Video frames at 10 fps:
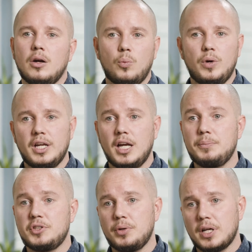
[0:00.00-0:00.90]
We aim
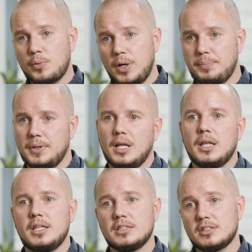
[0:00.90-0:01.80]
to equip
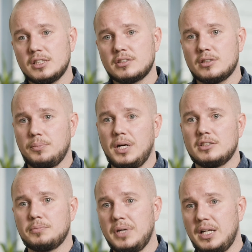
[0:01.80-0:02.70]
this system
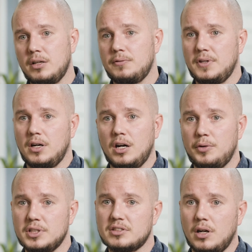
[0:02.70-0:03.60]
as many of the
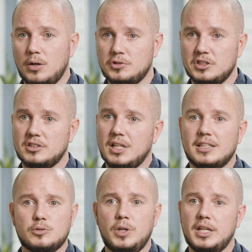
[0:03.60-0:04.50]
high-risk houses
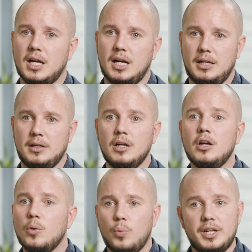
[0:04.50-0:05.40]
as we can.
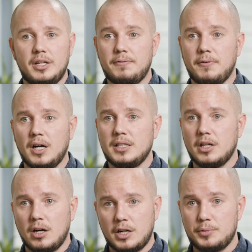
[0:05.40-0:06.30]
We define the
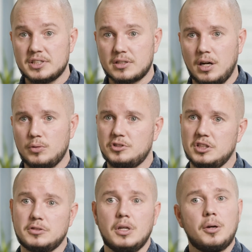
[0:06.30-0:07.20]
high-risk
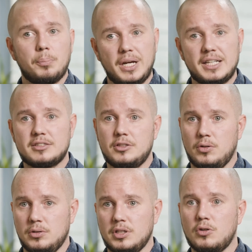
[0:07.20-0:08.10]
houses based
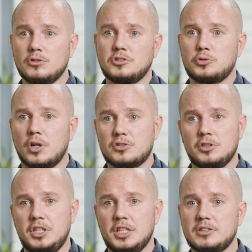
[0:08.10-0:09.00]
on the
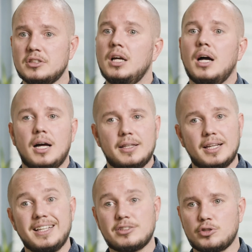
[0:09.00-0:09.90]
construction years and the
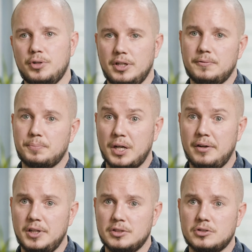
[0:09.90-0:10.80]
history of
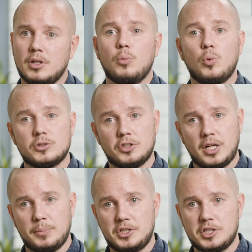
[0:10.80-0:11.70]
previous water
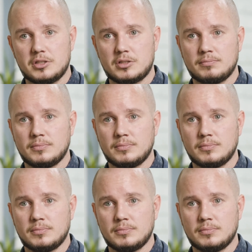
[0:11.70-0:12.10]
damages.